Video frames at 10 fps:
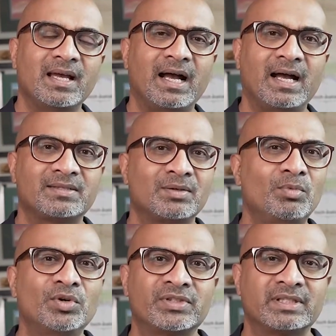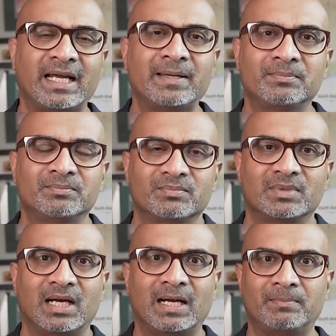So most of the time,
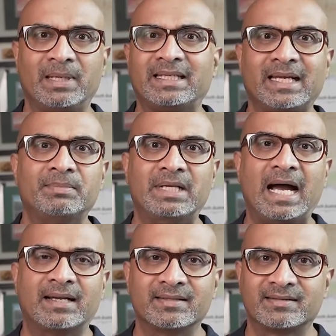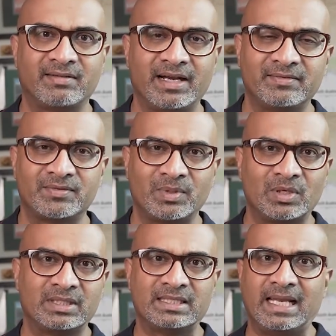by the time darkness arrives, we
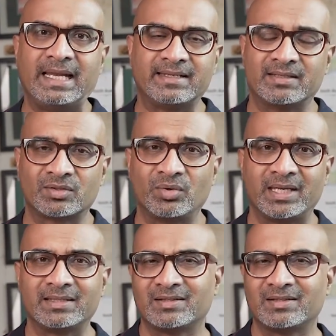got these lanterns going.